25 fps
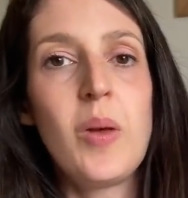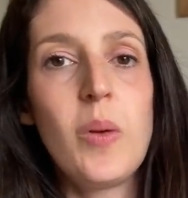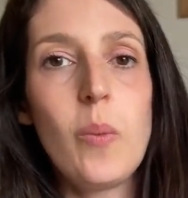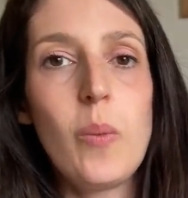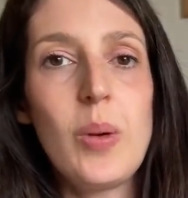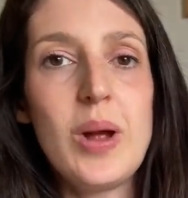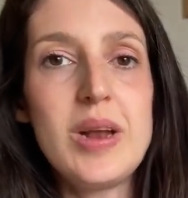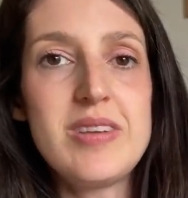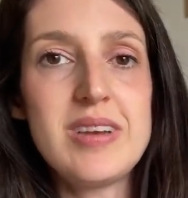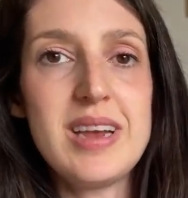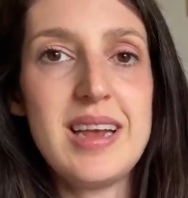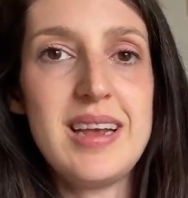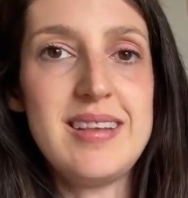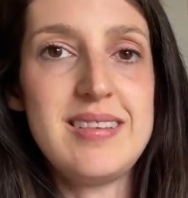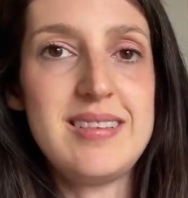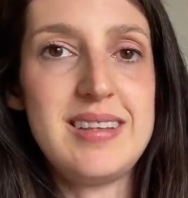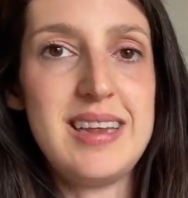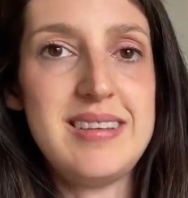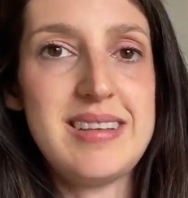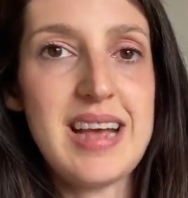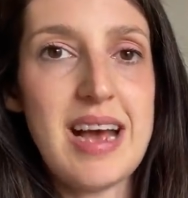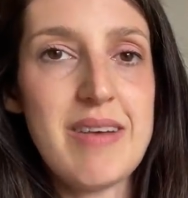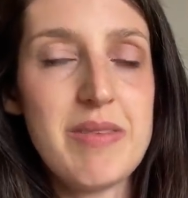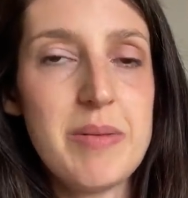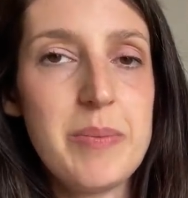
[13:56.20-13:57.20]
which is the
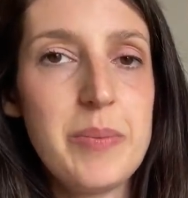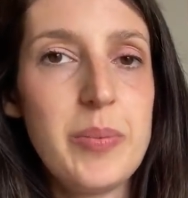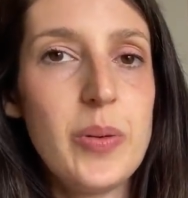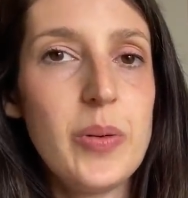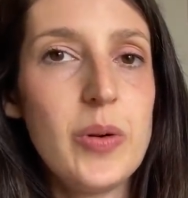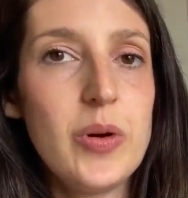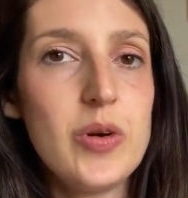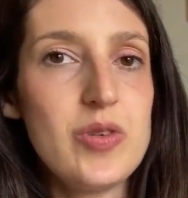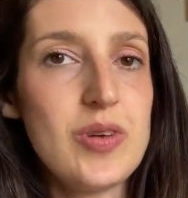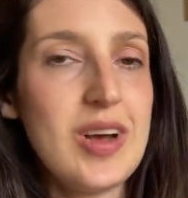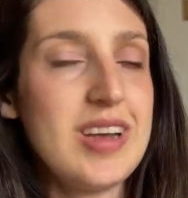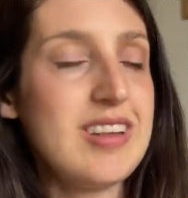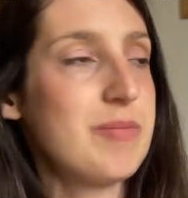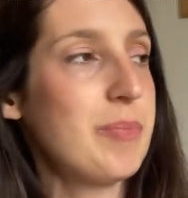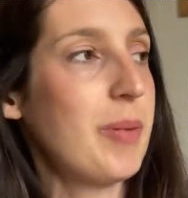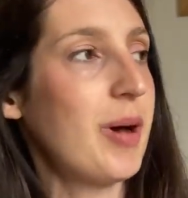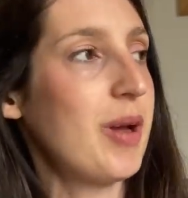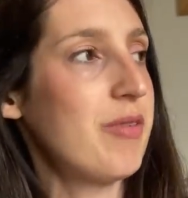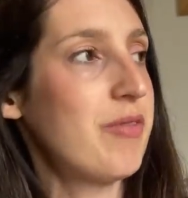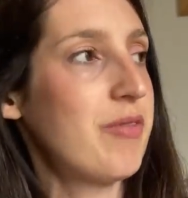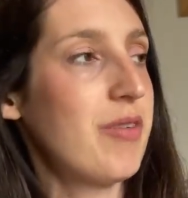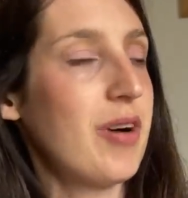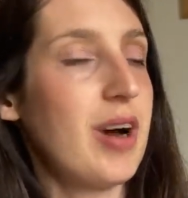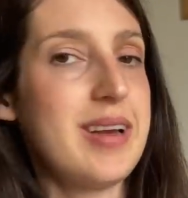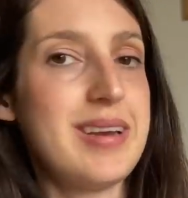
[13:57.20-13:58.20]
Davenport dress by
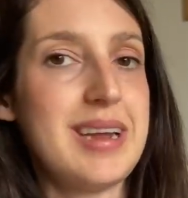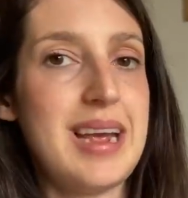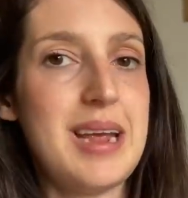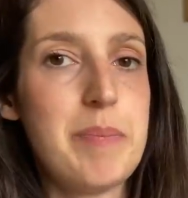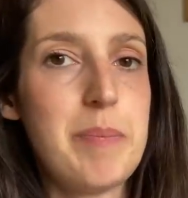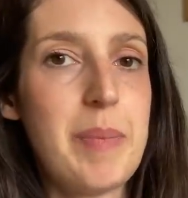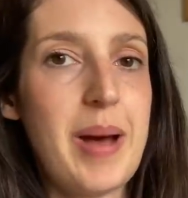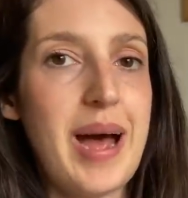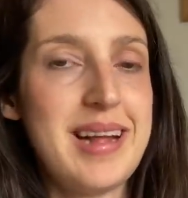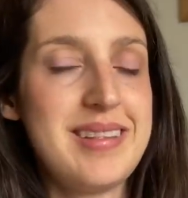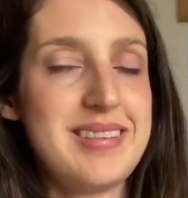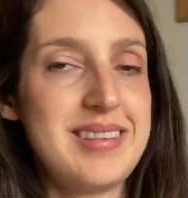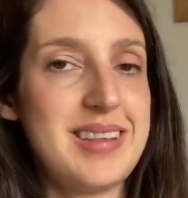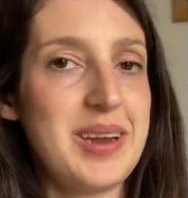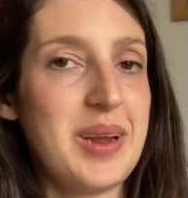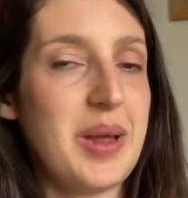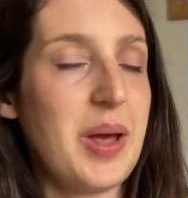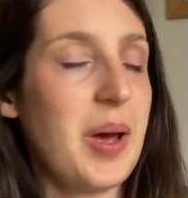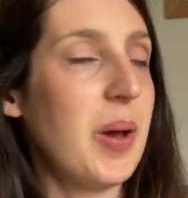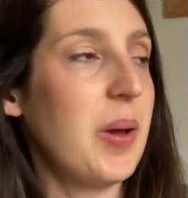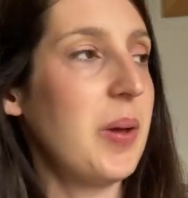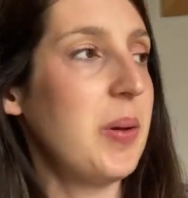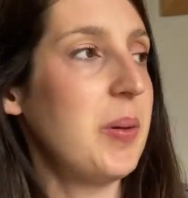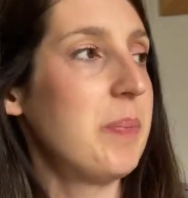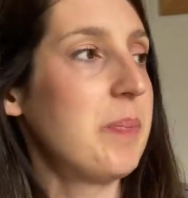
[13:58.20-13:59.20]
Friday Pattern
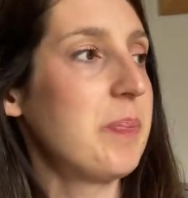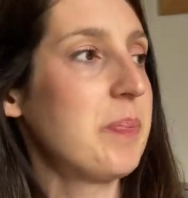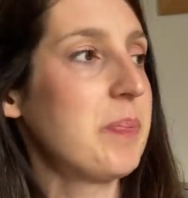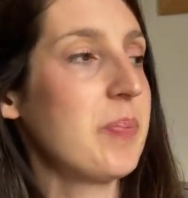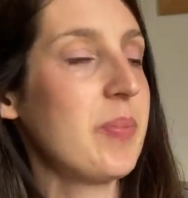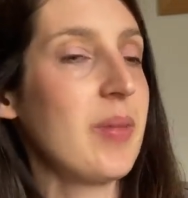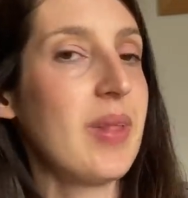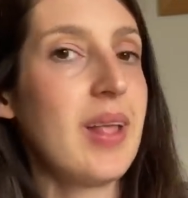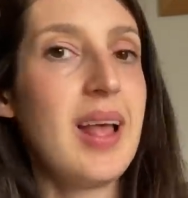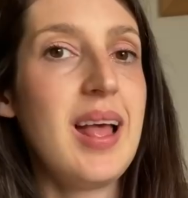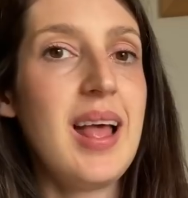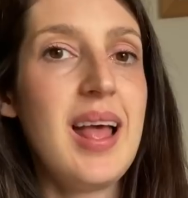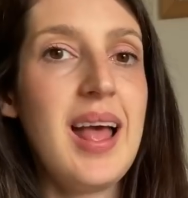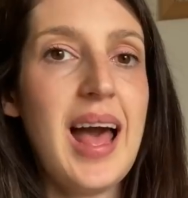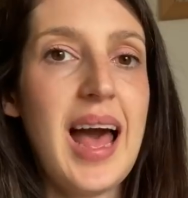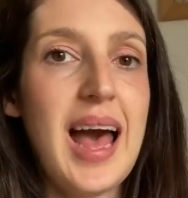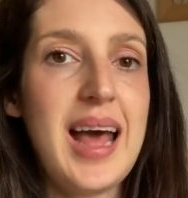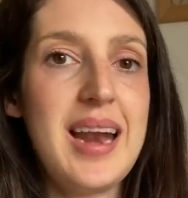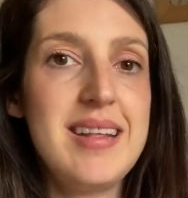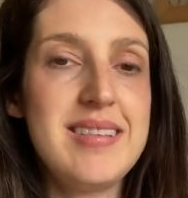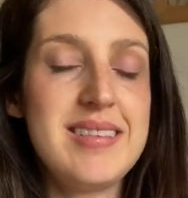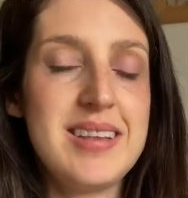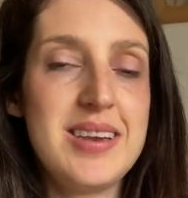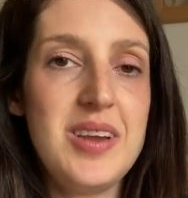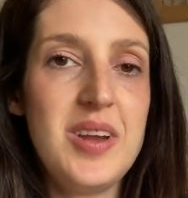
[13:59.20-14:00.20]
Co.
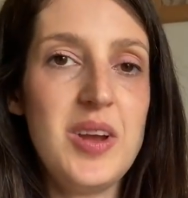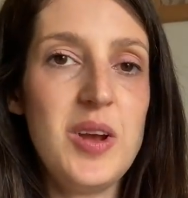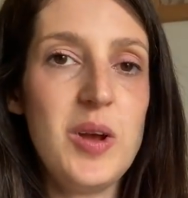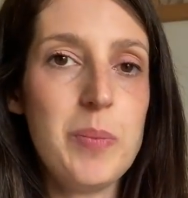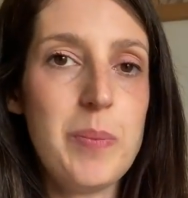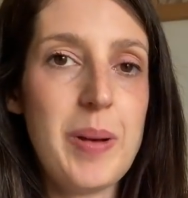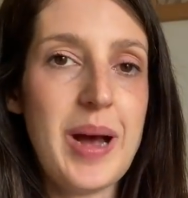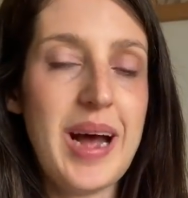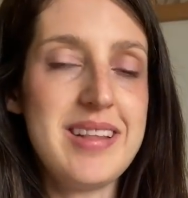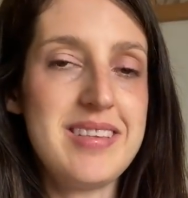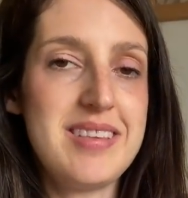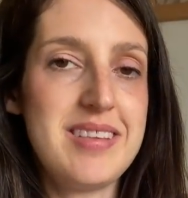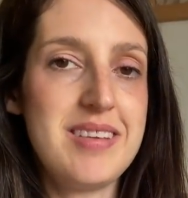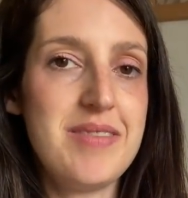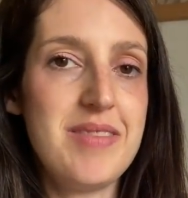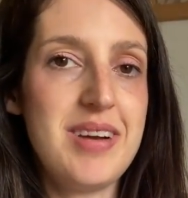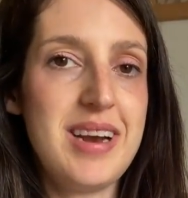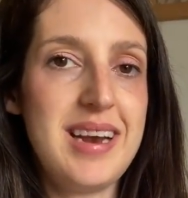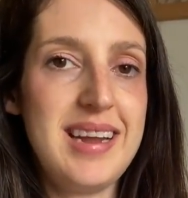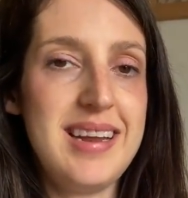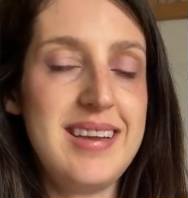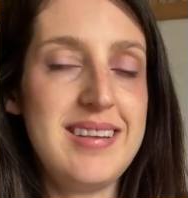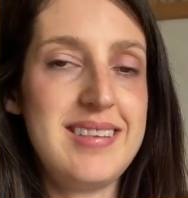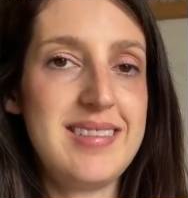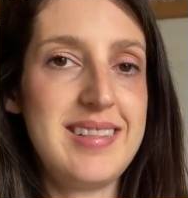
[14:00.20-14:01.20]
And it's a new pattern
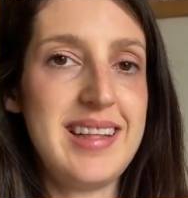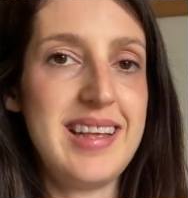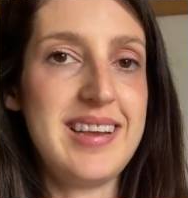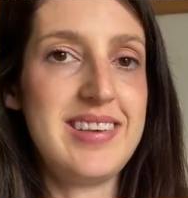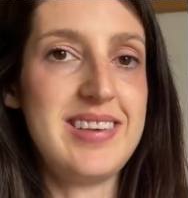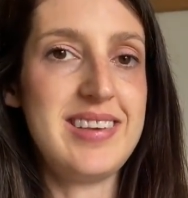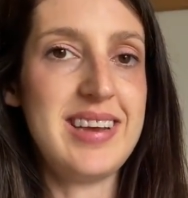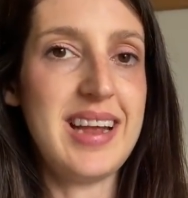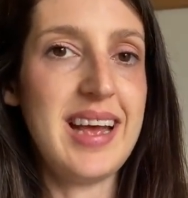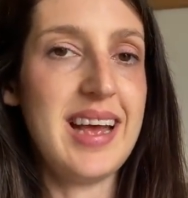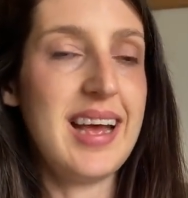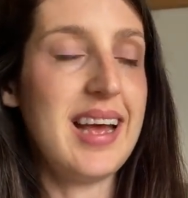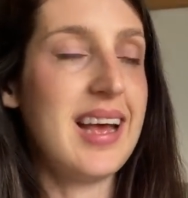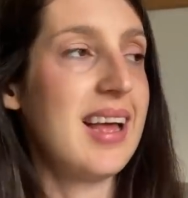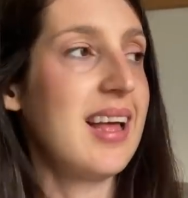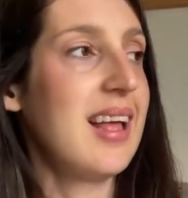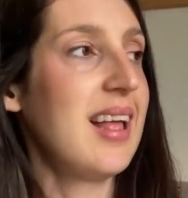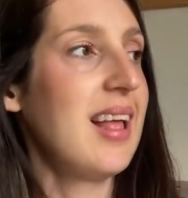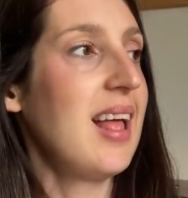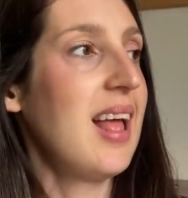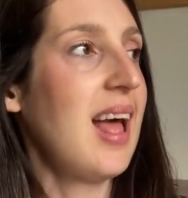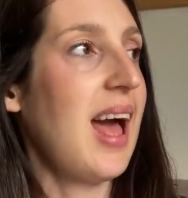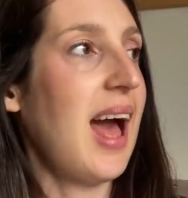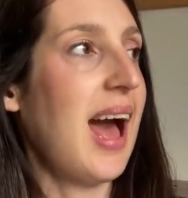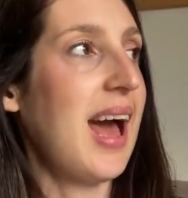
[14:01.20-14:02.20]
release this year.
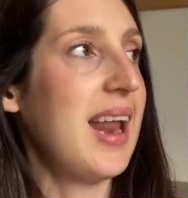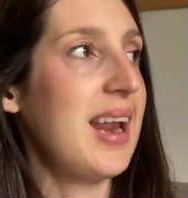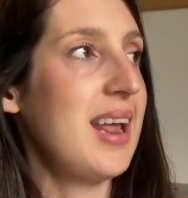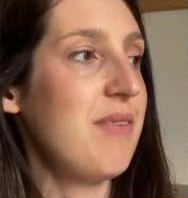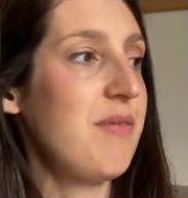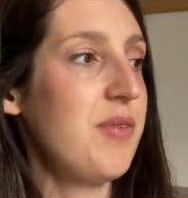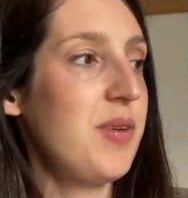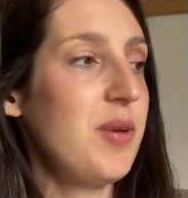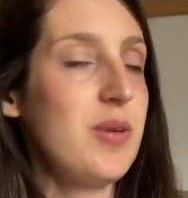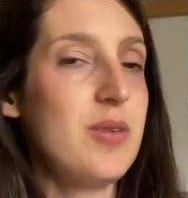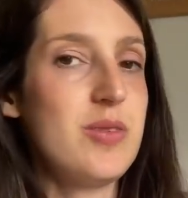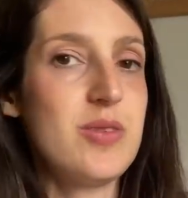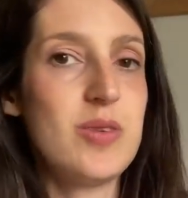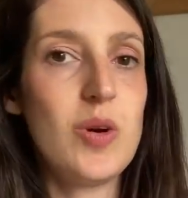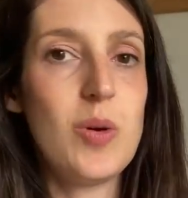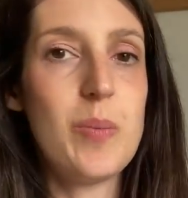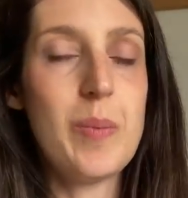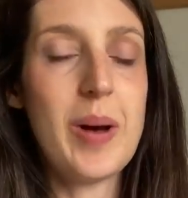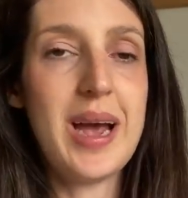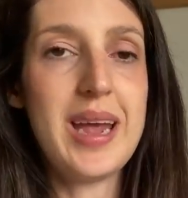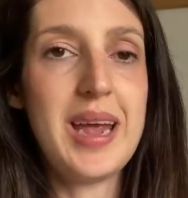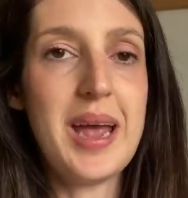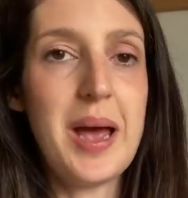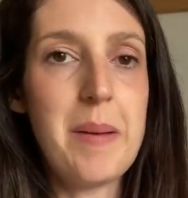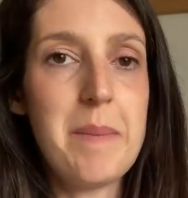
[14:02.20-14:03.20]
And if you saw
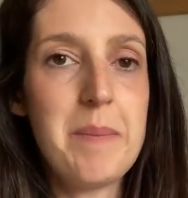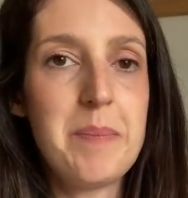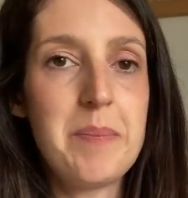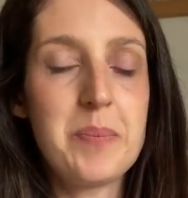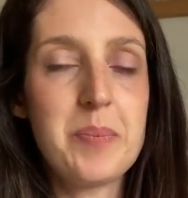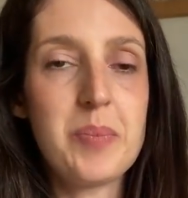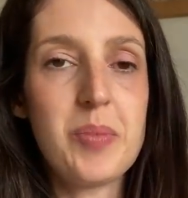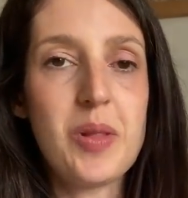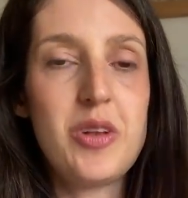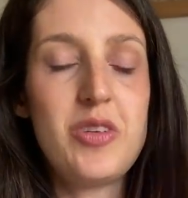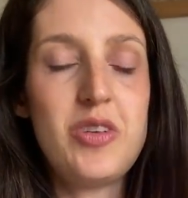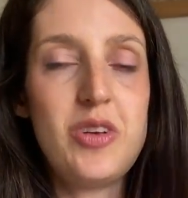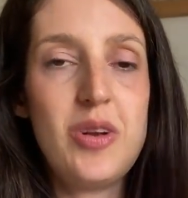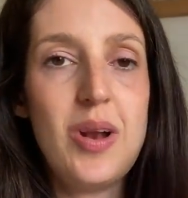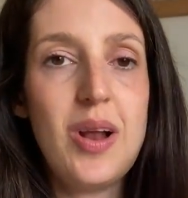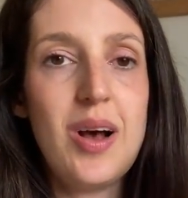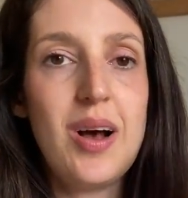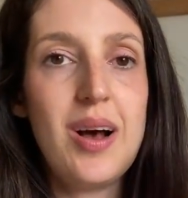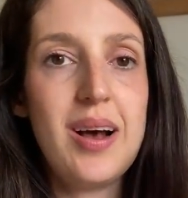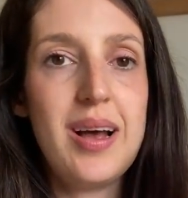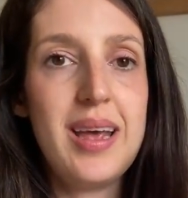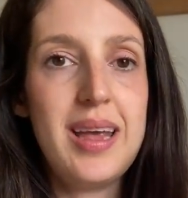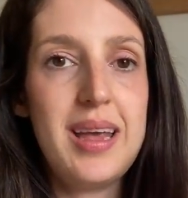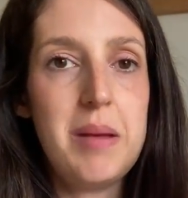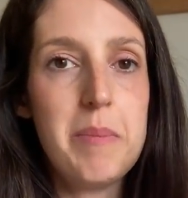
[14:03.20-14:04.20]
my um,
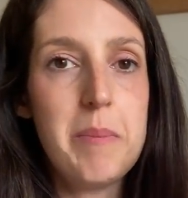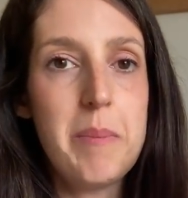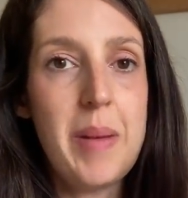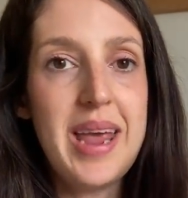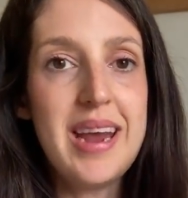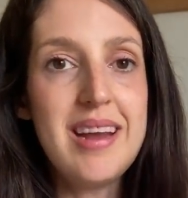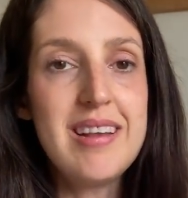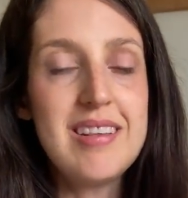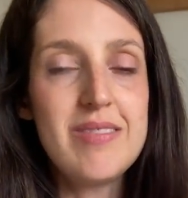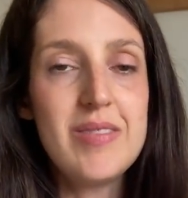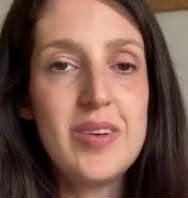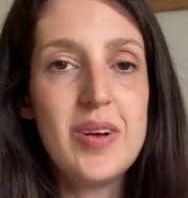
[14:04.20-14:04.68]
July makes